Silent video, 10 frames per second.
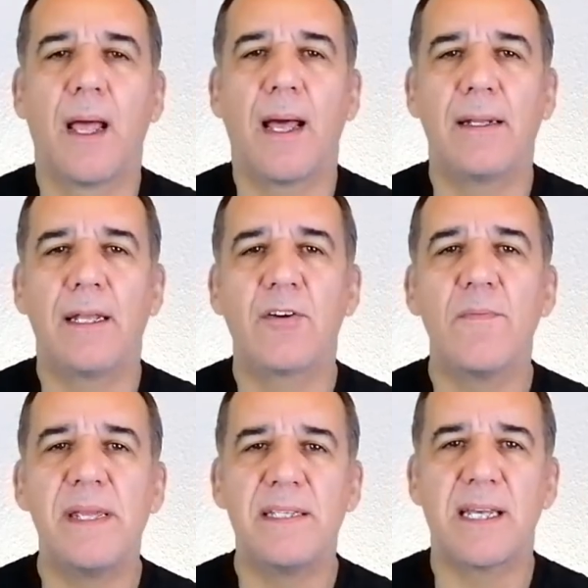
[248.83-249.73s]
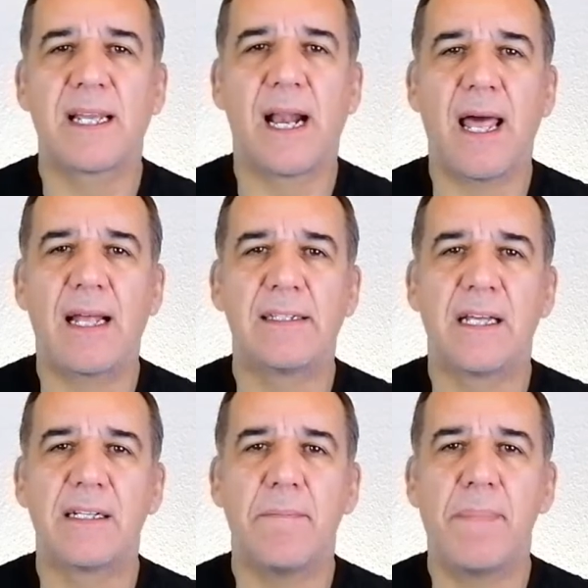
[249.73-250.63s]
The Comitia
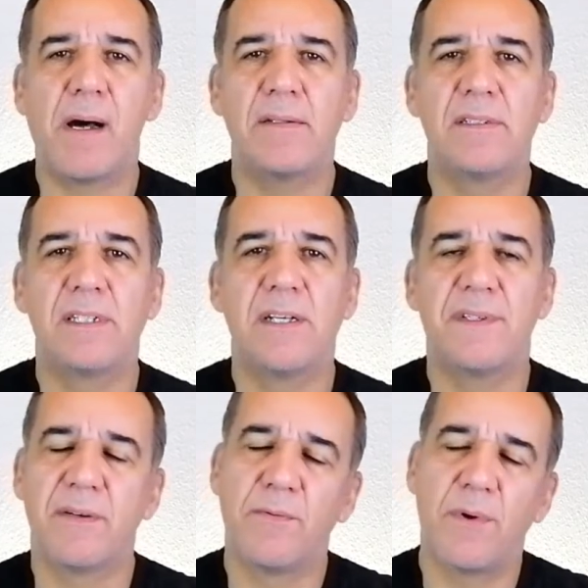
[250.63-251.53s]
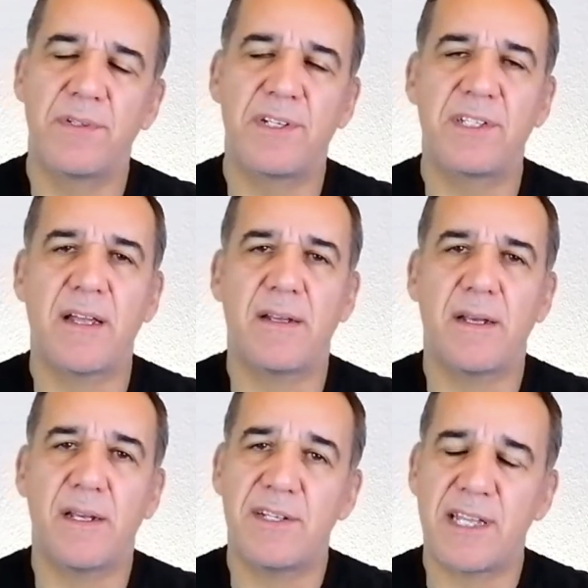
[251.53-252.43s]
Calata, the pontiff, was
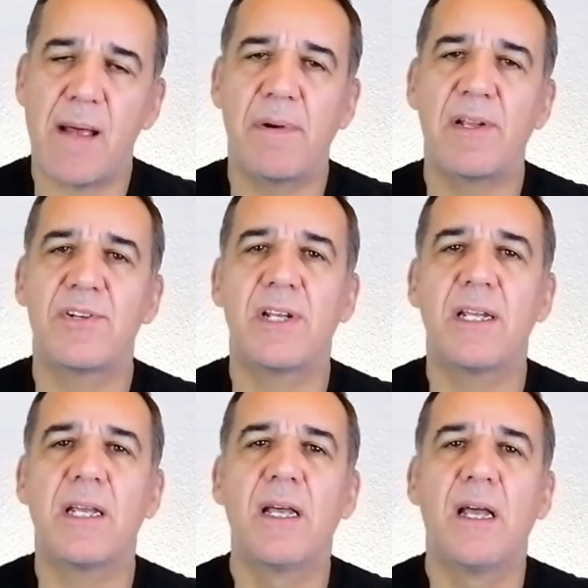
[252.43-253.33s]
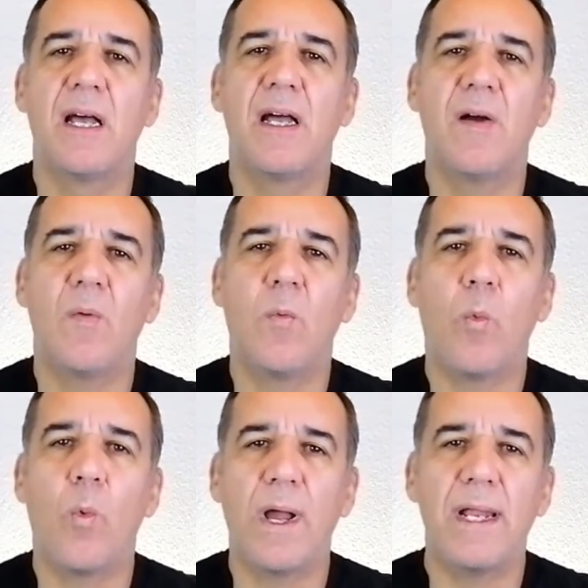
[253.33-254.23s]
establishing
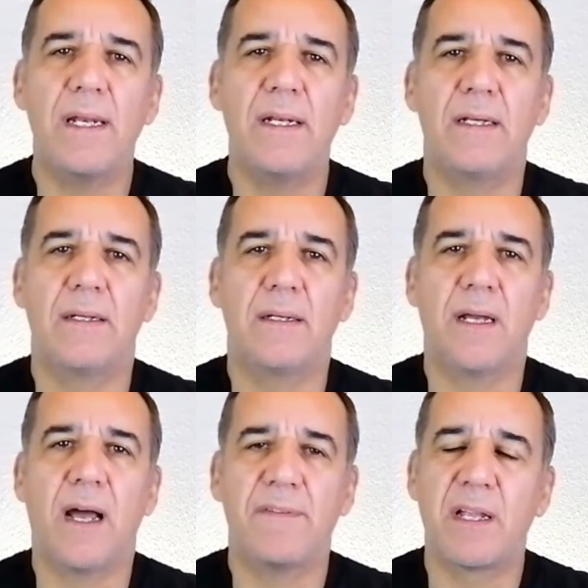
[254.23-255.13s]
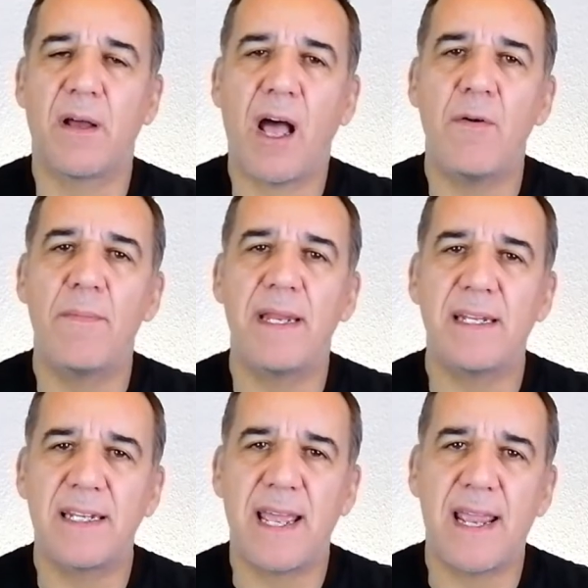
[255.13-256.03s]
when, after how
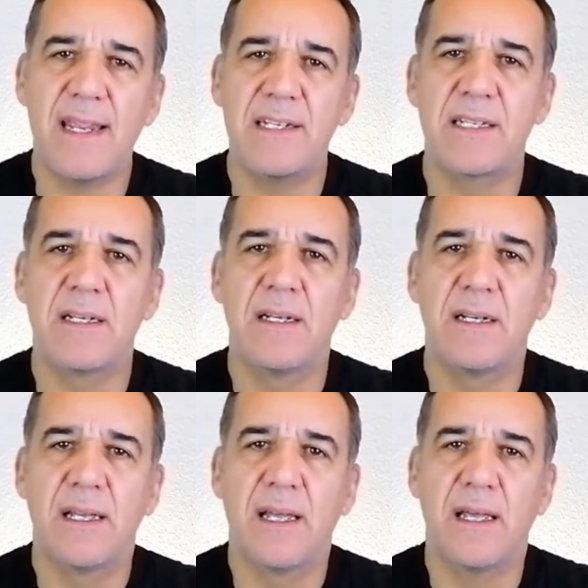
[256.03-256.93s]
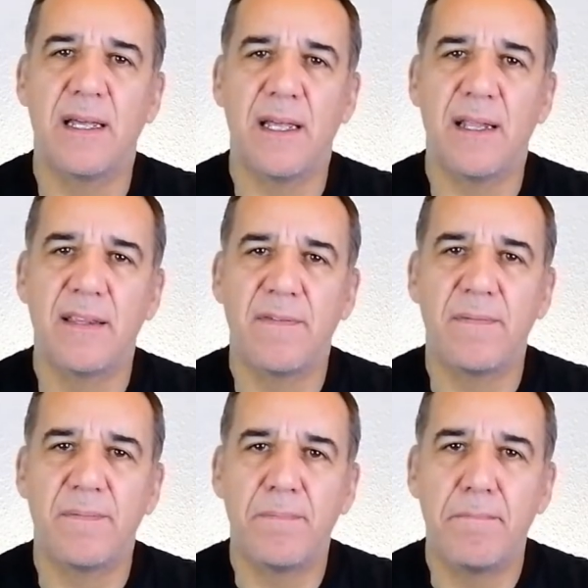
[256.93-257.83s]
many days, the
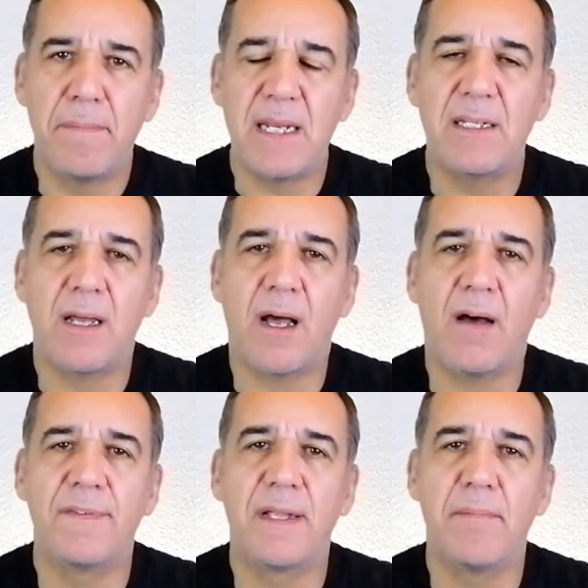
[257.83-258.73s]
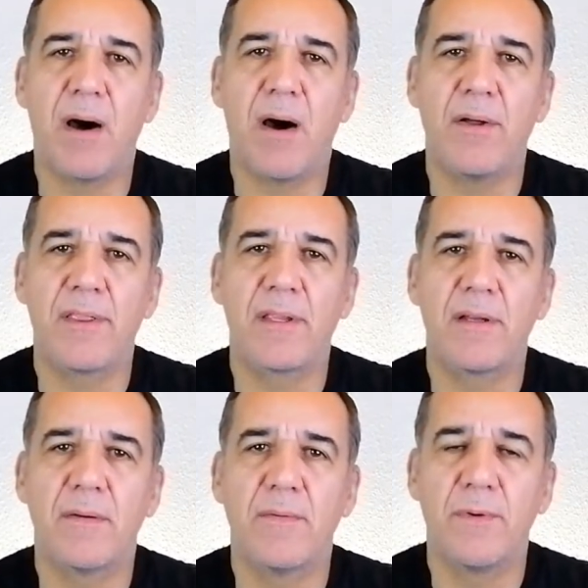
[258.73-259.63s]
mid of the month
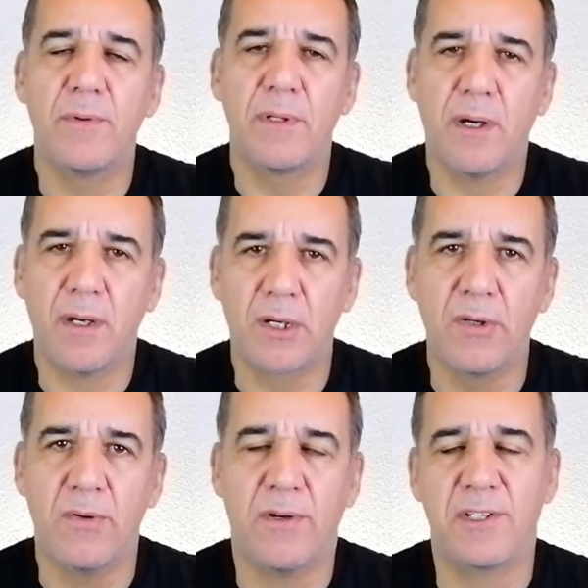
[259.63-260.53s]
would occur.